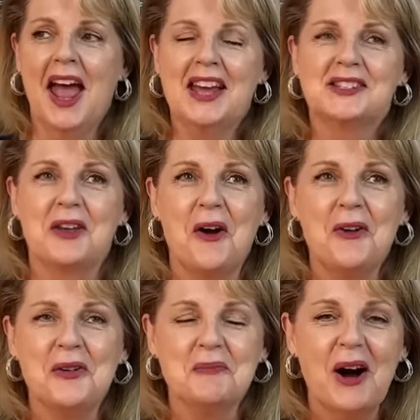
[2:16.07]

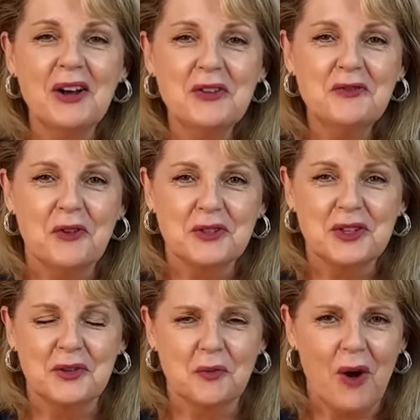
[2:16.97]
So Michael
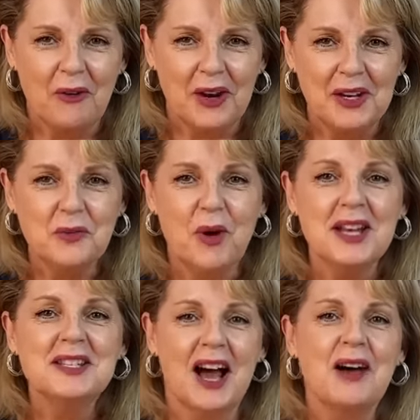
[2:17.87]
Fawcett, worried,
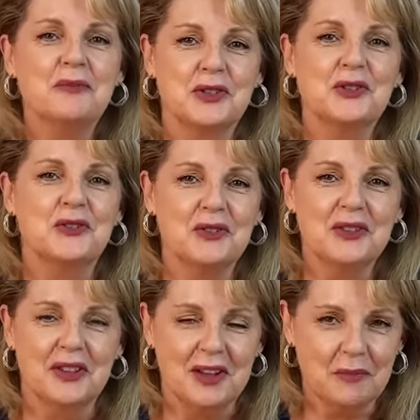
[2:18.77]
went up to
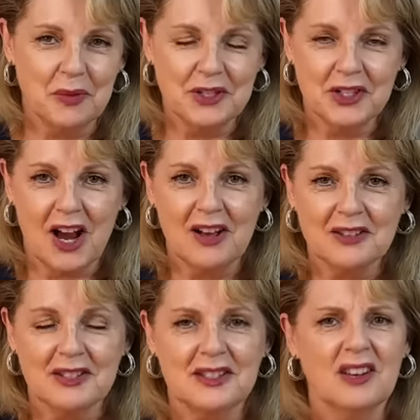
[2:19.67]
the then Prince Charles
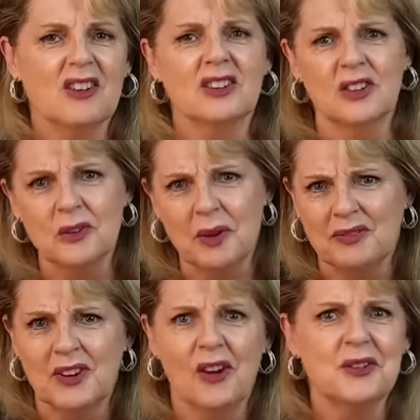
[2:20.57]
and said, oh, look, we've
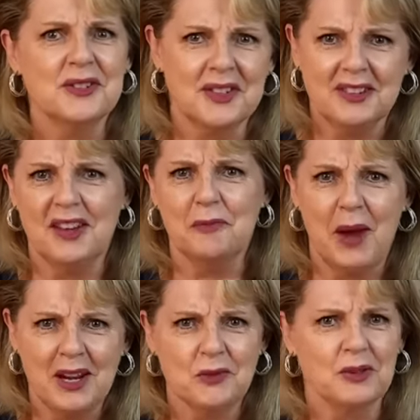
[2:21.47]
noticed that they've
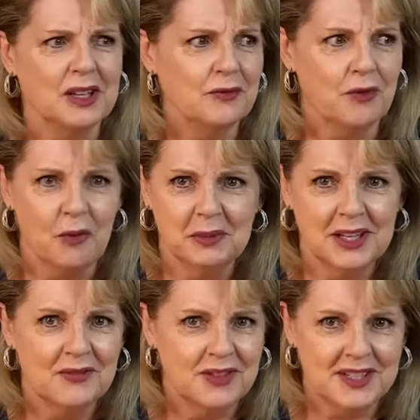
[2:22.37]
packed really
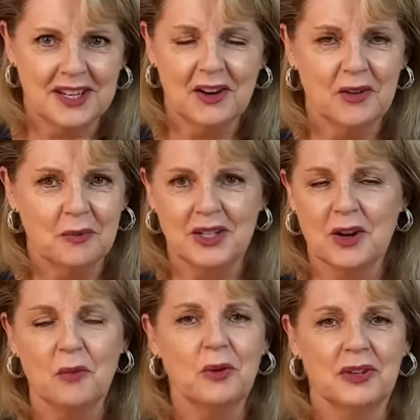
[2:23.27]
formally for dinner and we
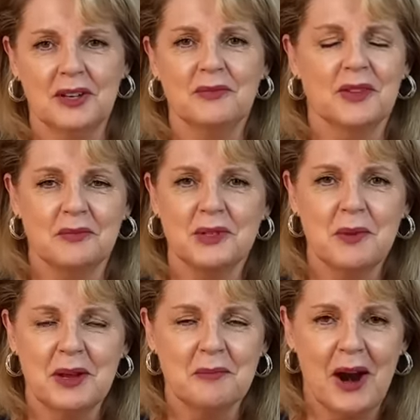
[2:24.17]
don't want them to
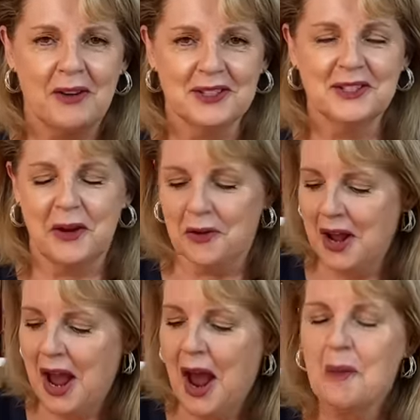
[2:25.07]
be embarrassed. So
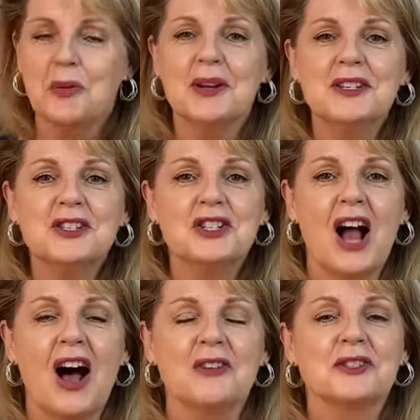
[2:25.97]
Prince
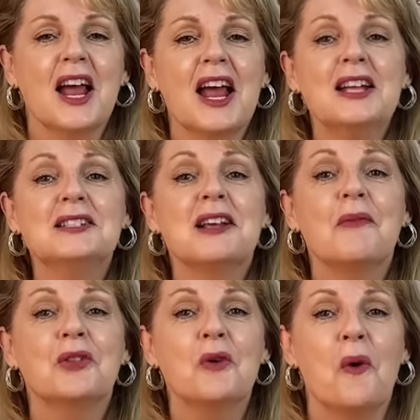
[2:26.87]
Charles heads
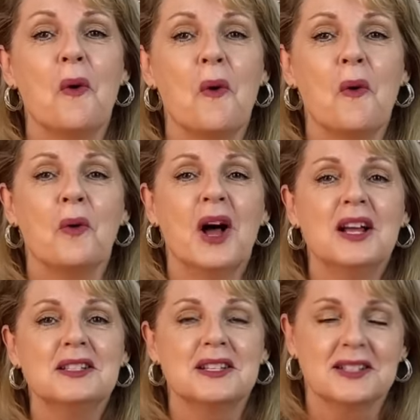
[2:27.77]
up the hall
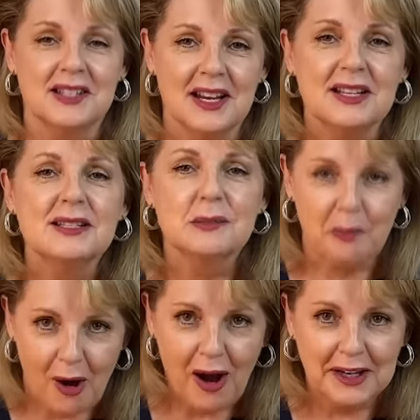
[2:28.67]
to see
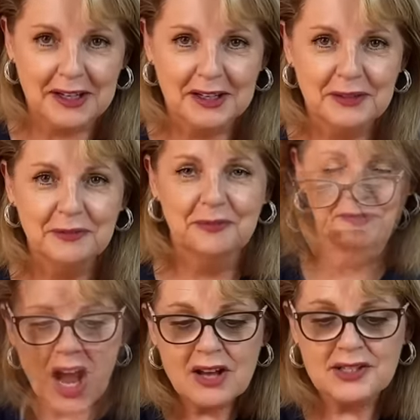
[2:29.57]
Spike.
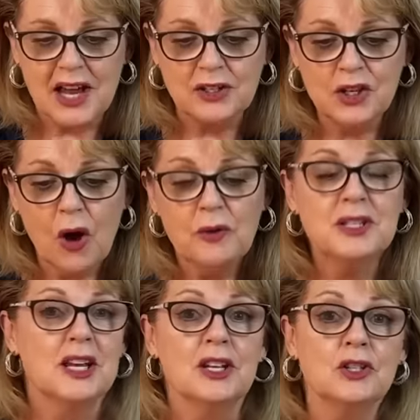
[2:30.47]
Charles had no
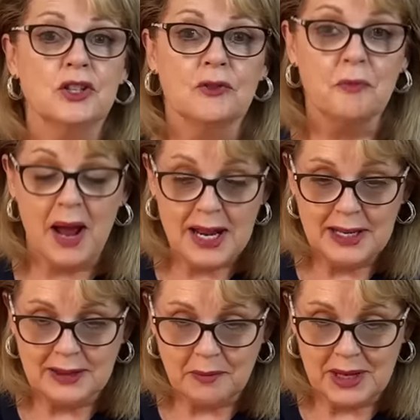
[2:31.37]
intention of
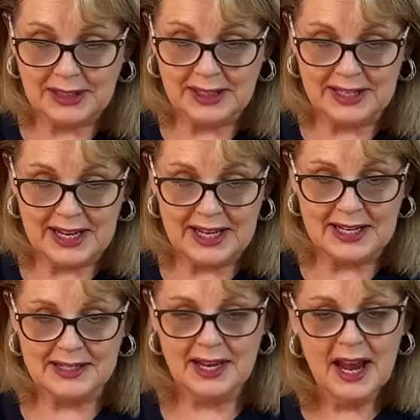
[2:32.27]
making them ill at
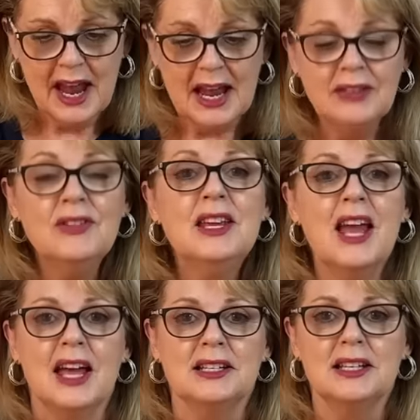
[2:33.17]
ease. In the
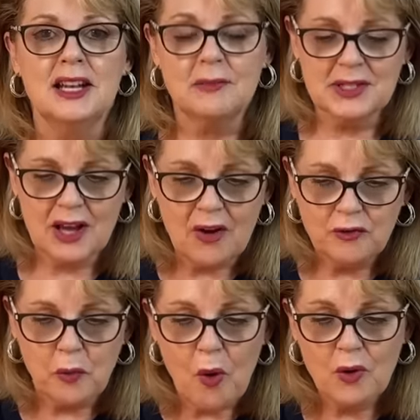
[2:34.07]
end, he himself
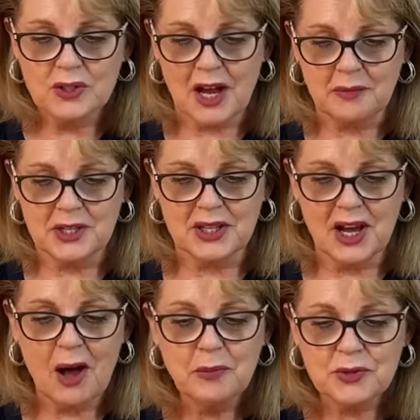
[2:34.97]
walked up to the
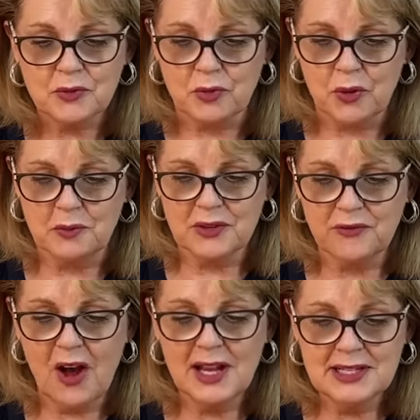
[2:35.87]
couple's room to
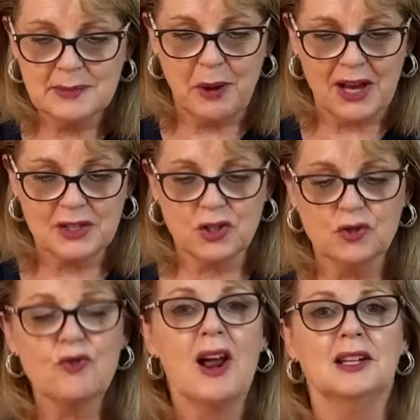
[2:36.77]
find Spike
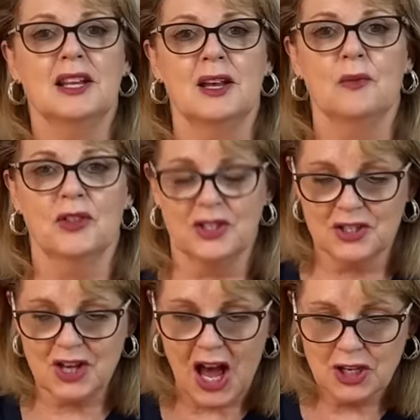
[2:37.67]
struggling with a
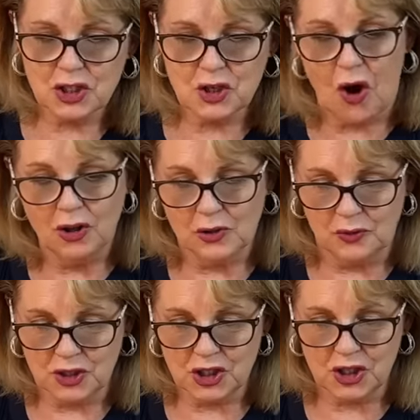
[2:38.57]
starched collar
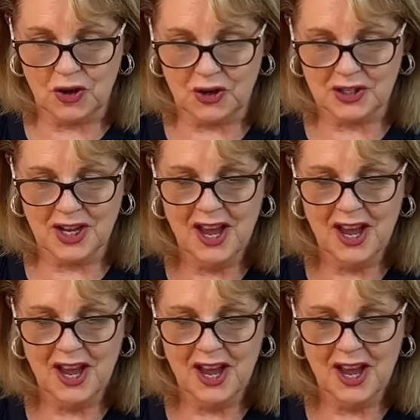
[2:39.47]
and shirt.